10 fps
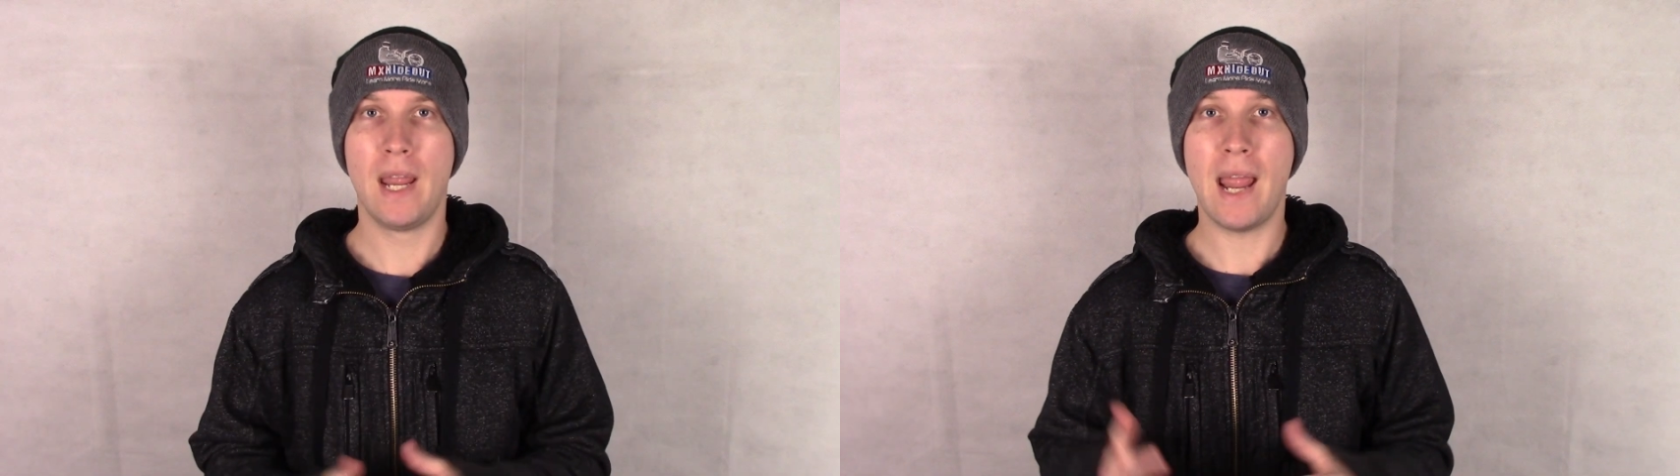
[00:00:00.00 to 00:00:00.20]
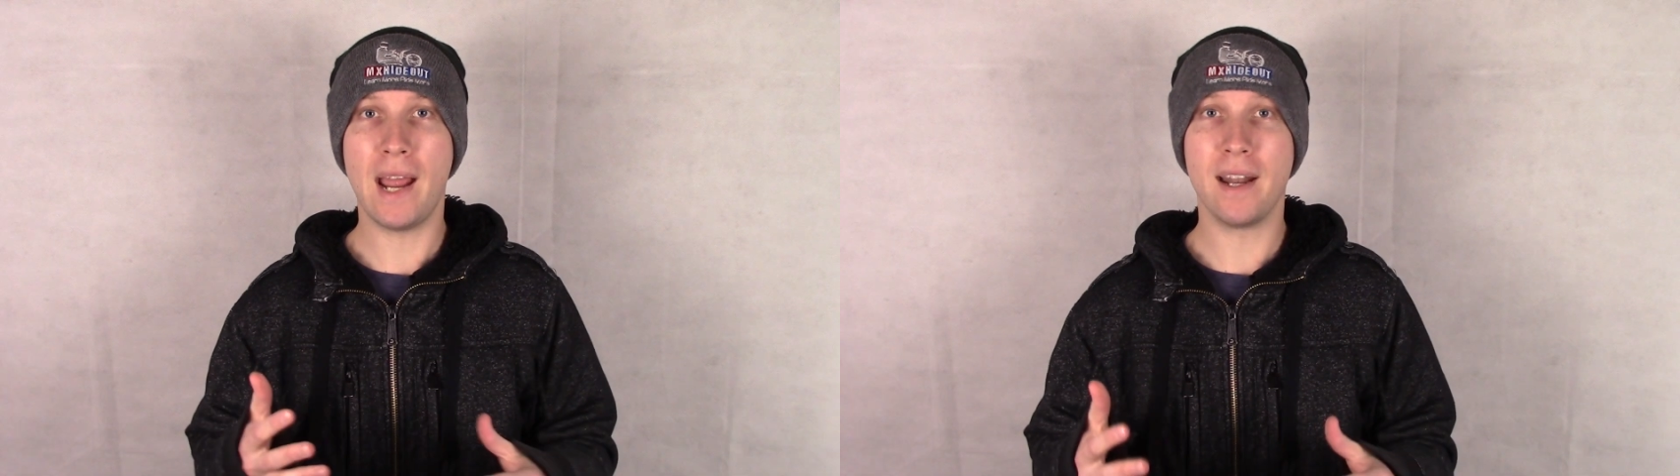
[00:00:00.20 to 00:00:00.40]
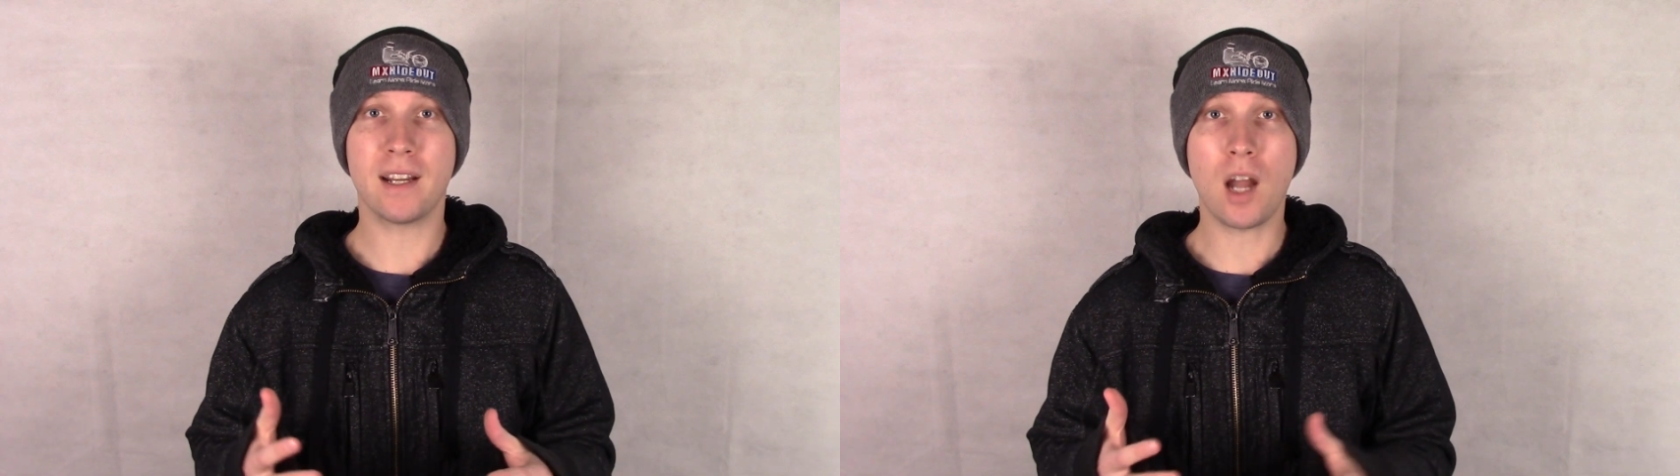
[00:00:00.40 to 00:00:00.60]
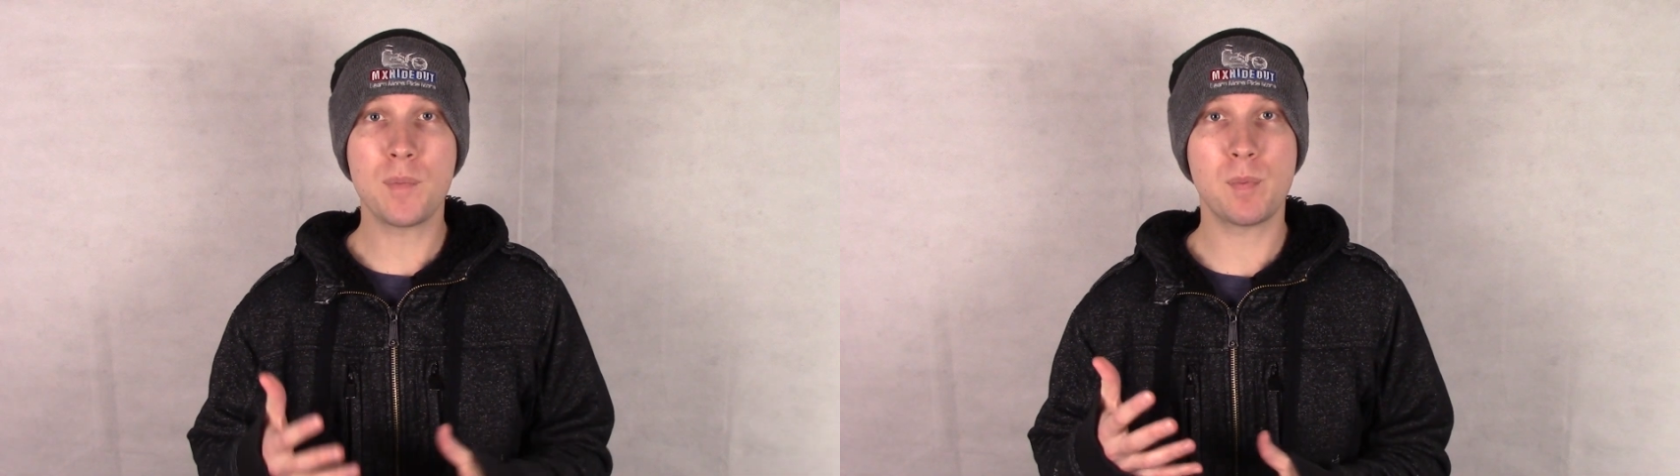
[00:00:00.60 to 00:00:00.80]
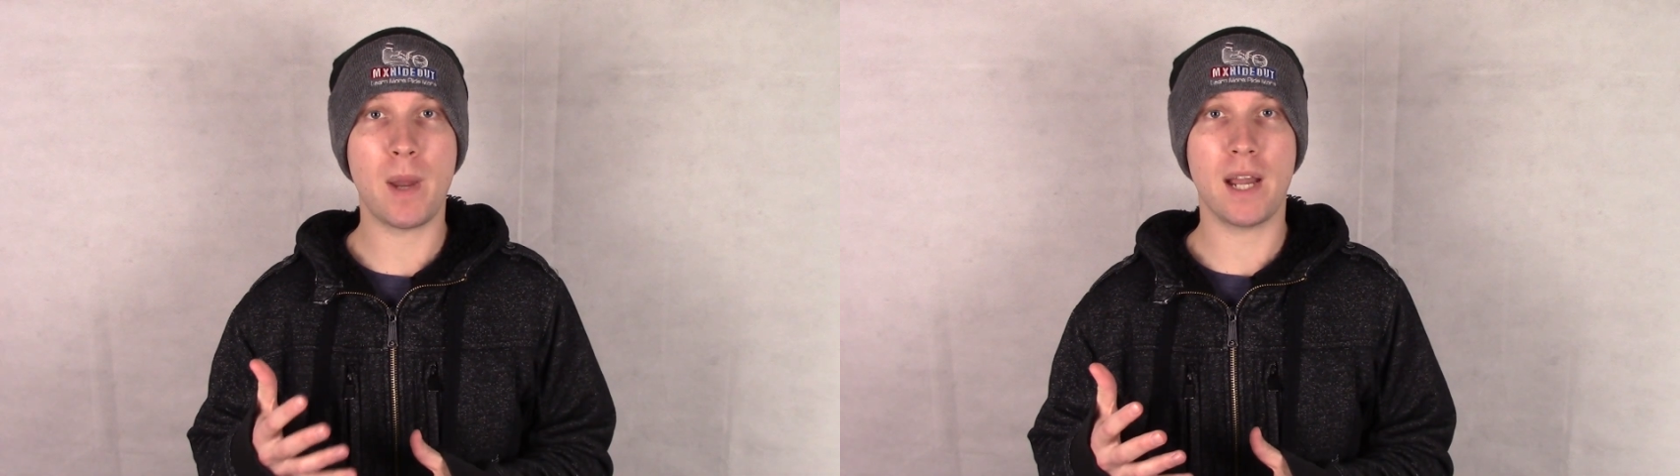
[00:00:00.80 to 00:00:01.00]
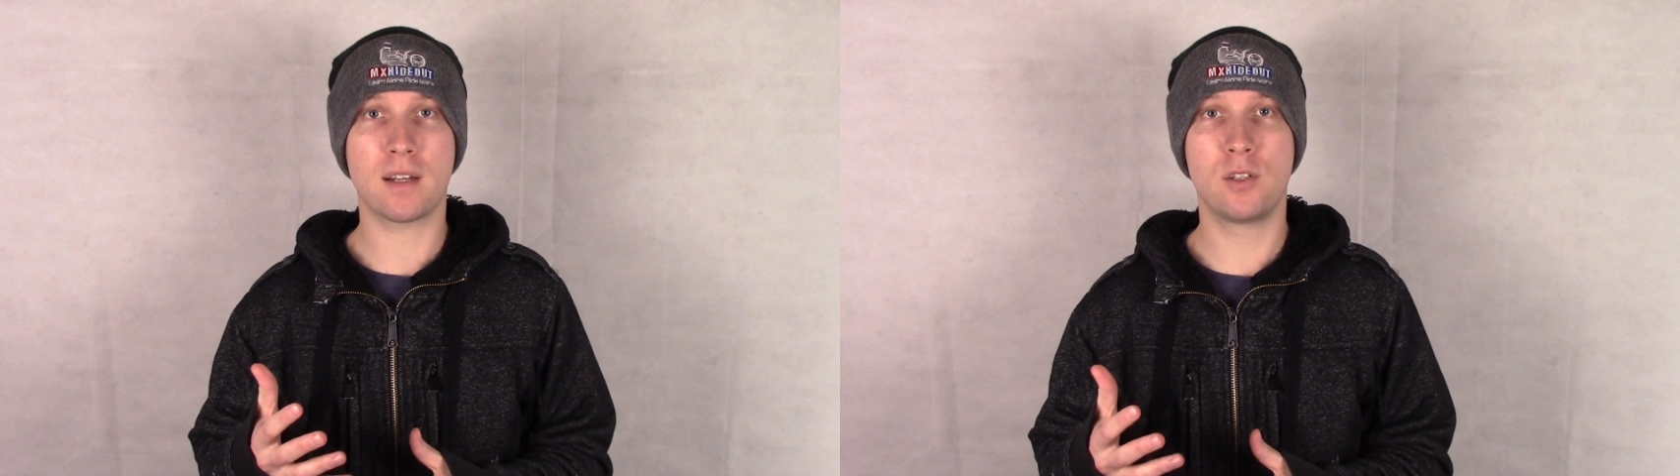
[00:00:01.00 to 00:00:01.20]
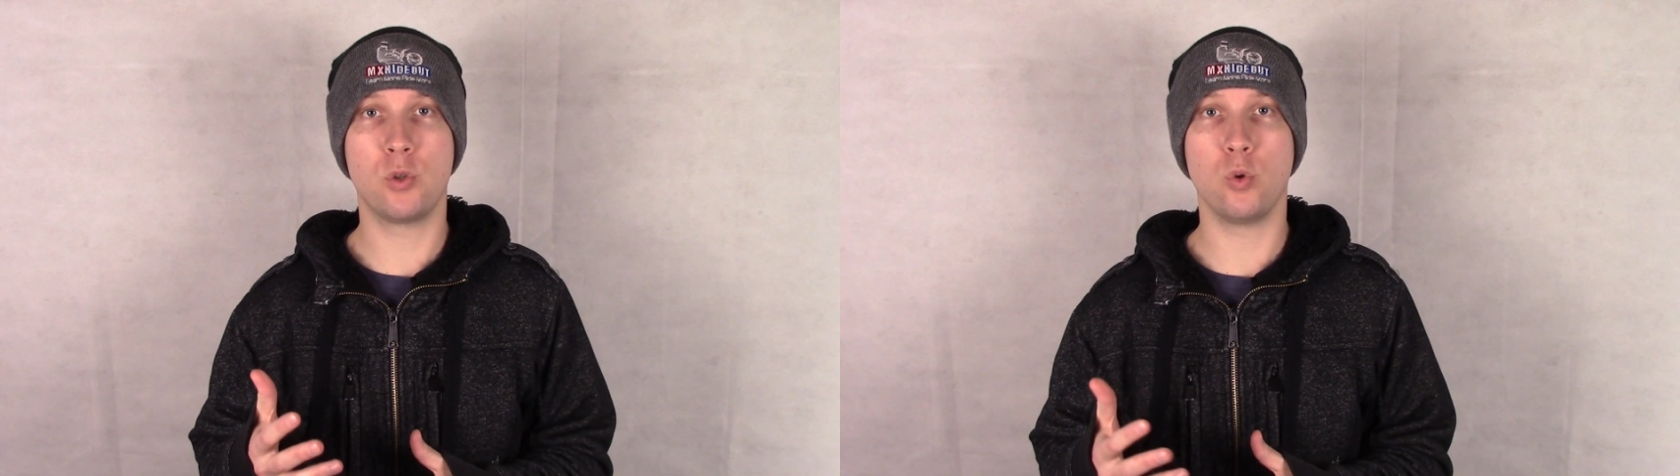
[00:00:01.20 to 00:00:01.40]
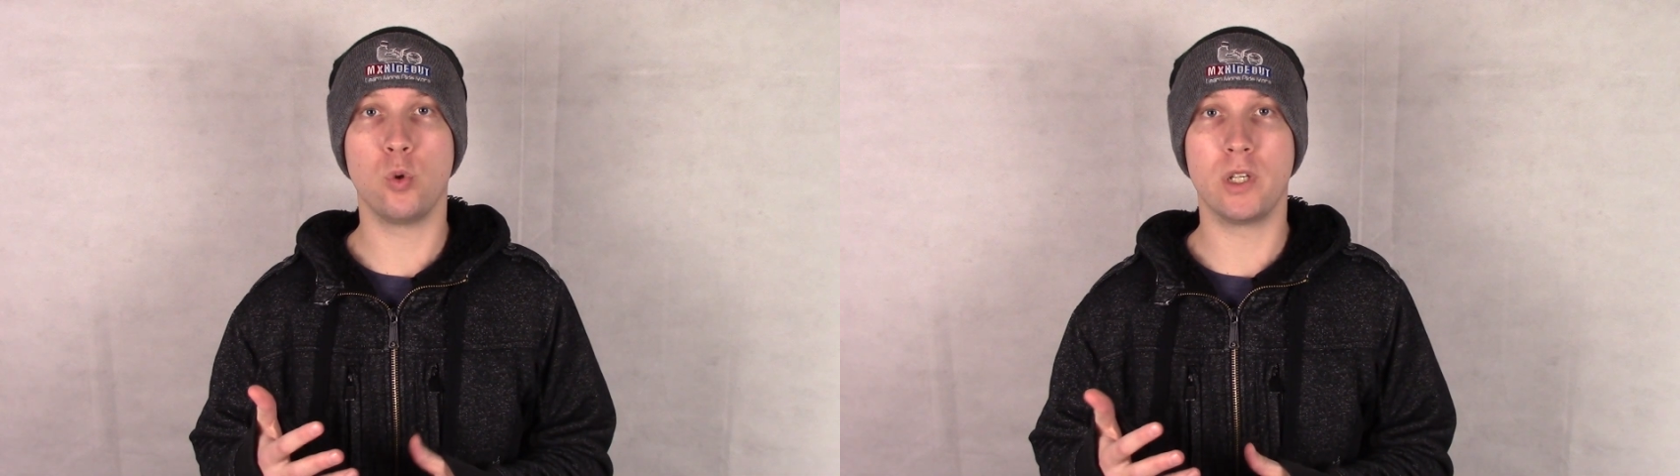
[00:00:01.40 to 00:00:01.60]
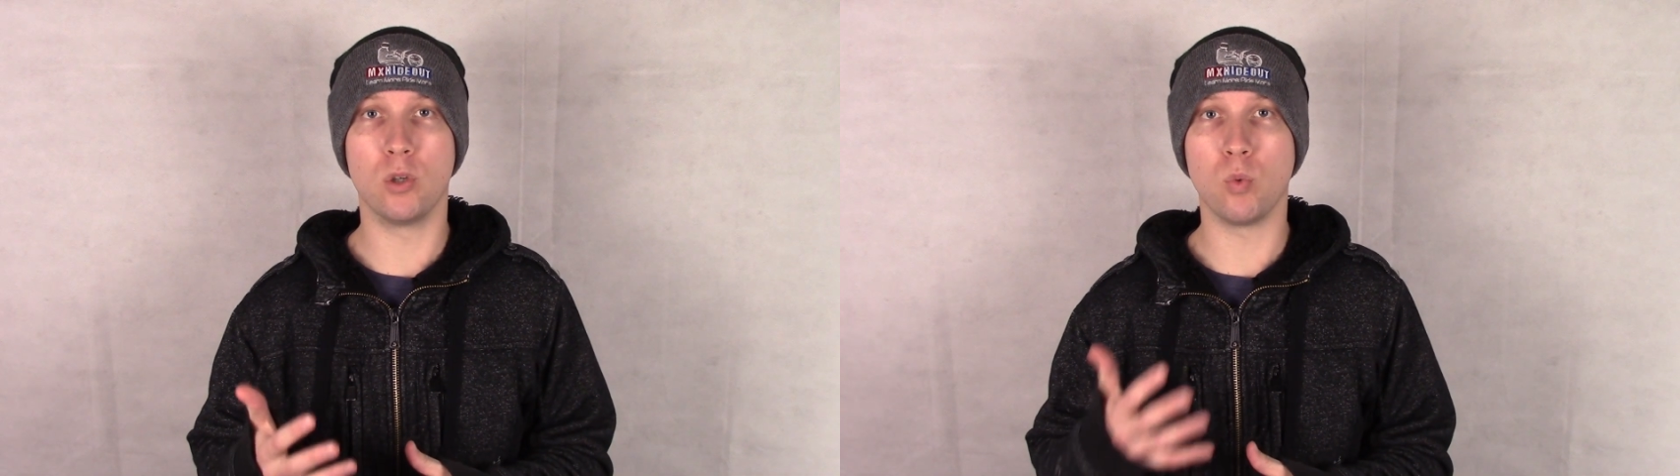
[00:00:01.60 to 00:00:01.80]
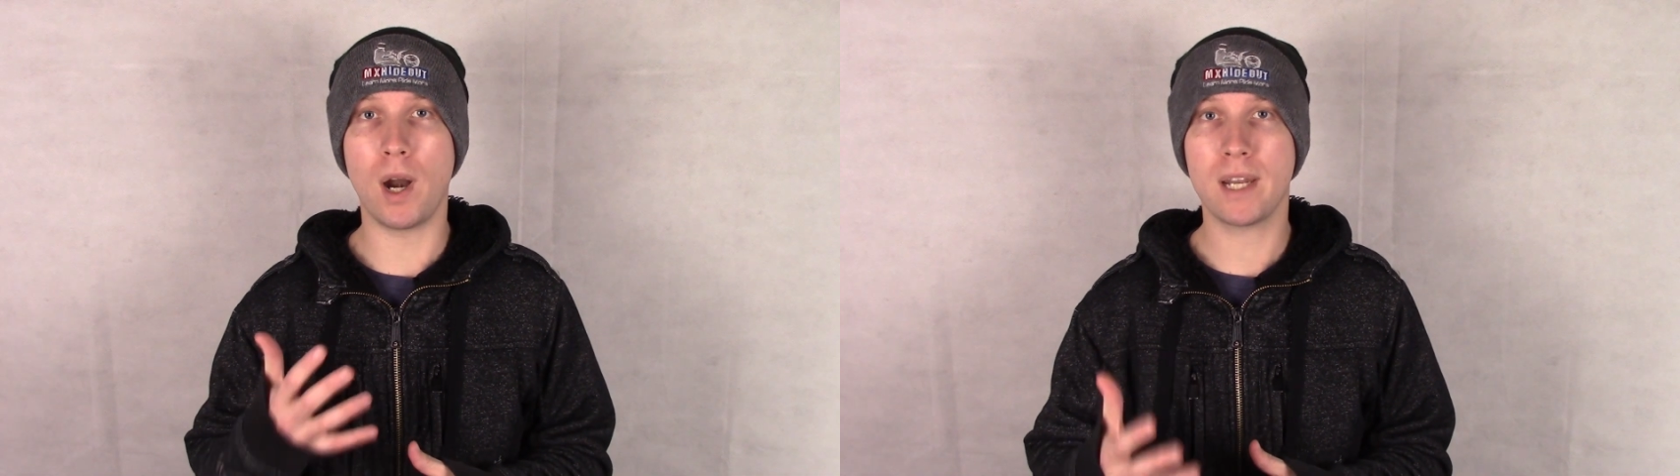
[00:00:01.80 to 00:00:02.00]
And it comes back to
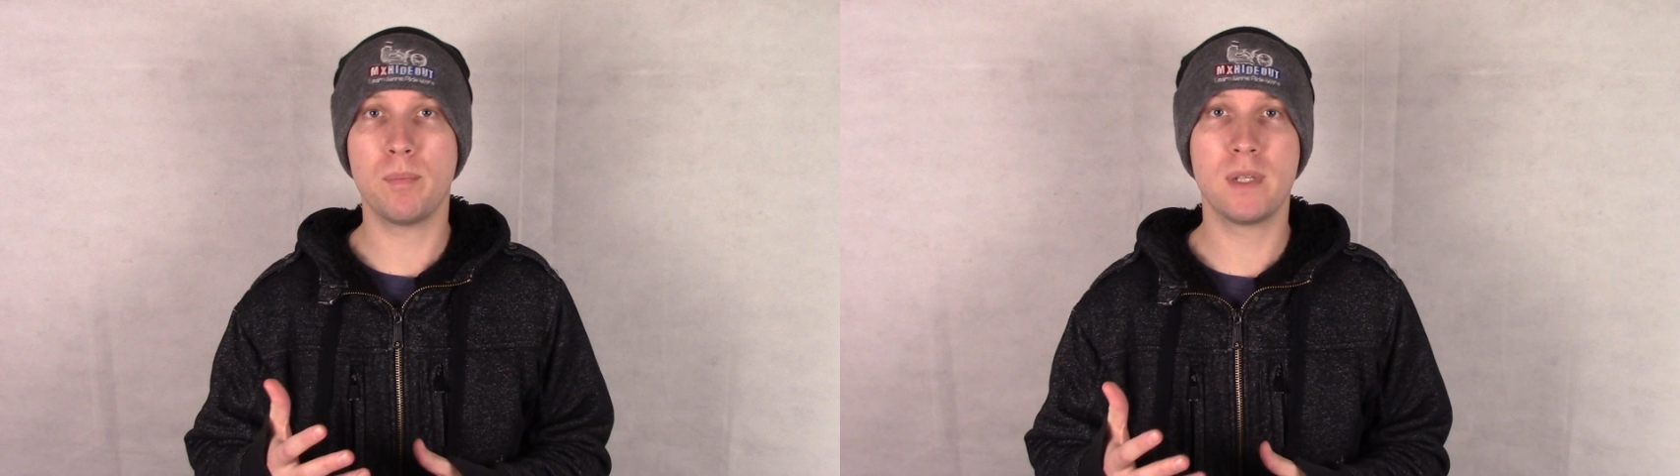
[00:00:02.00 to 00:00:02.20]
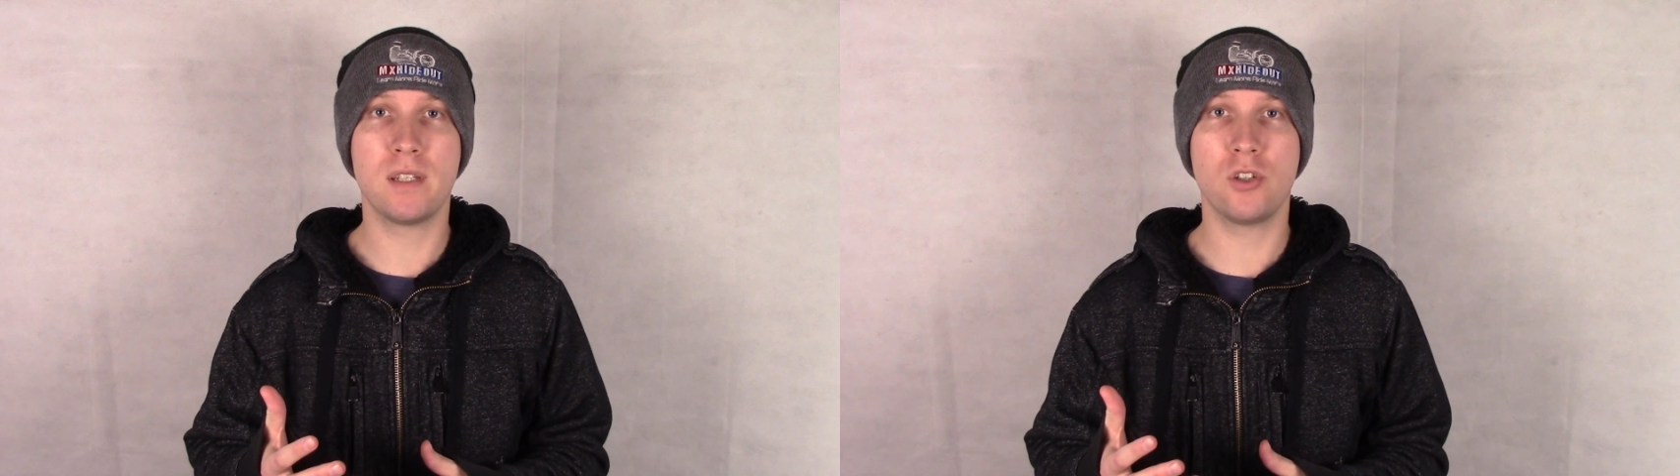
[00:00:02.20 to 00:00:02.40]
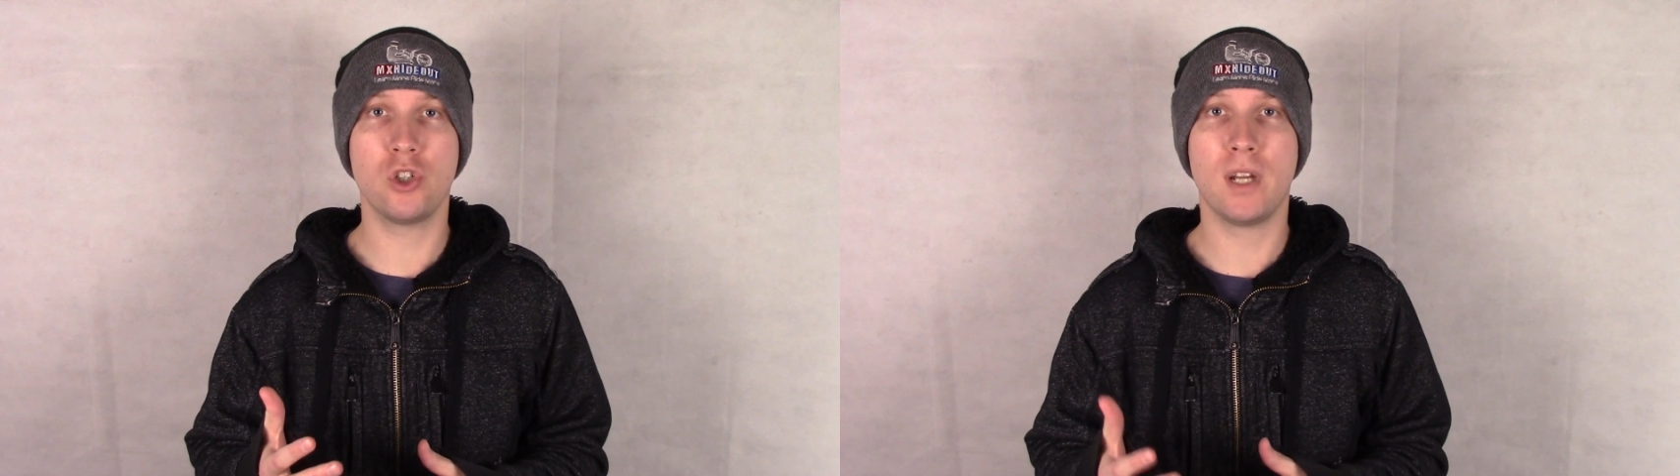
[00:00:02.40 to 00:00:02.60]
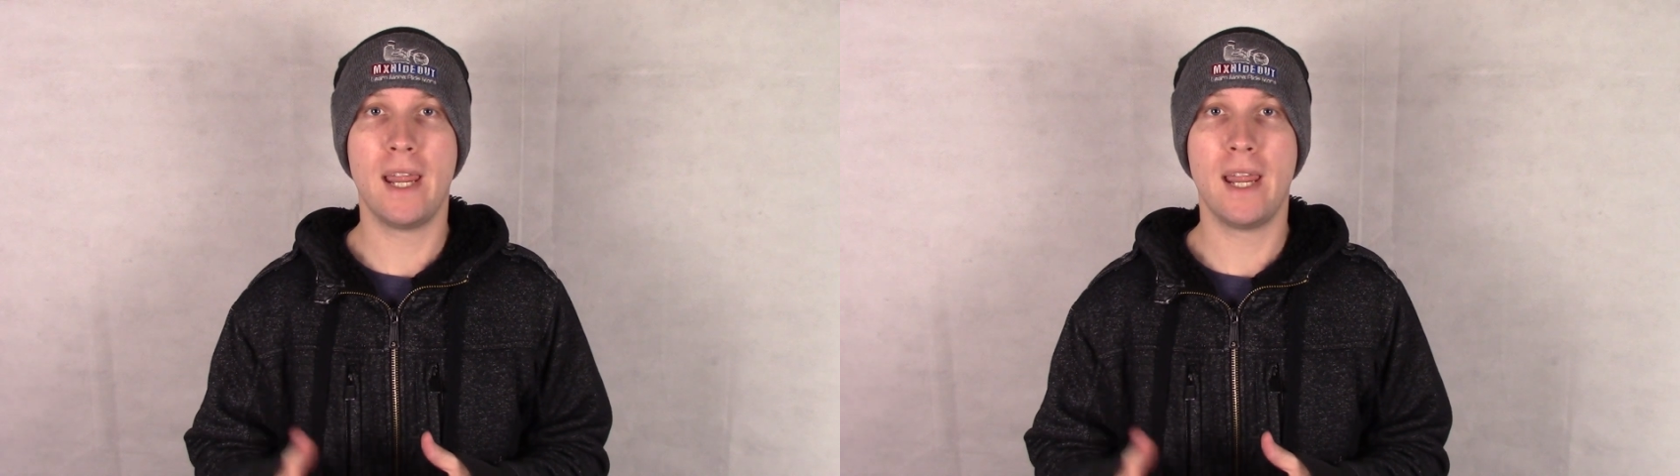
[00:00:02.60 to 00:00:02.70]
your riding position